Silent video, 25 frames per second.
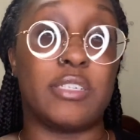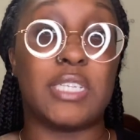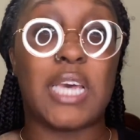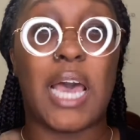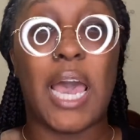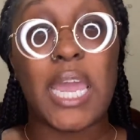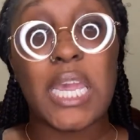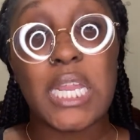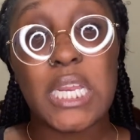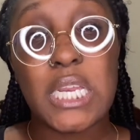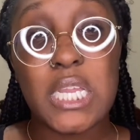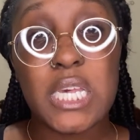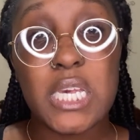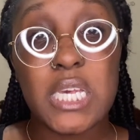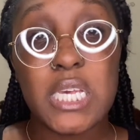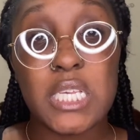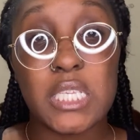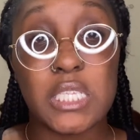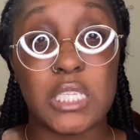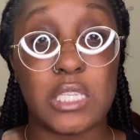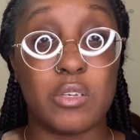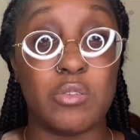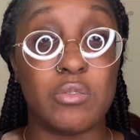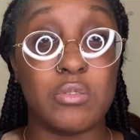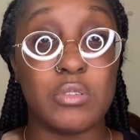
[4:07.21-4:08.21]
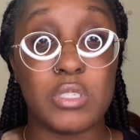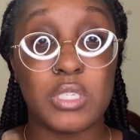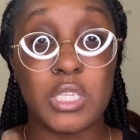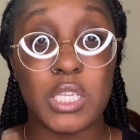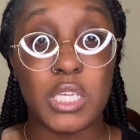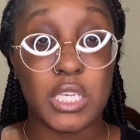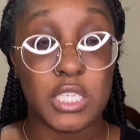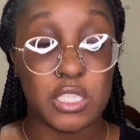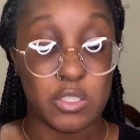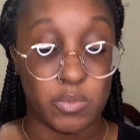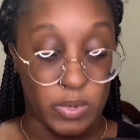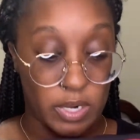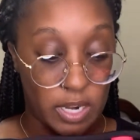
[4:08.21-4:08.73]
tightness, looseness,
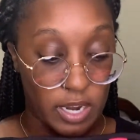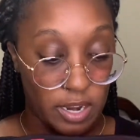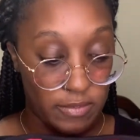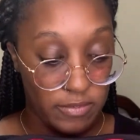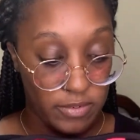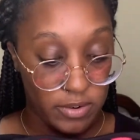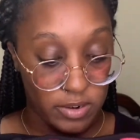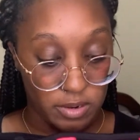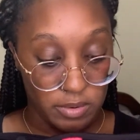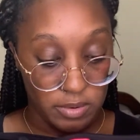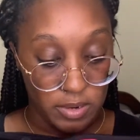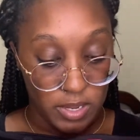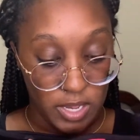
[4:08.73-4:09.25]
whatever.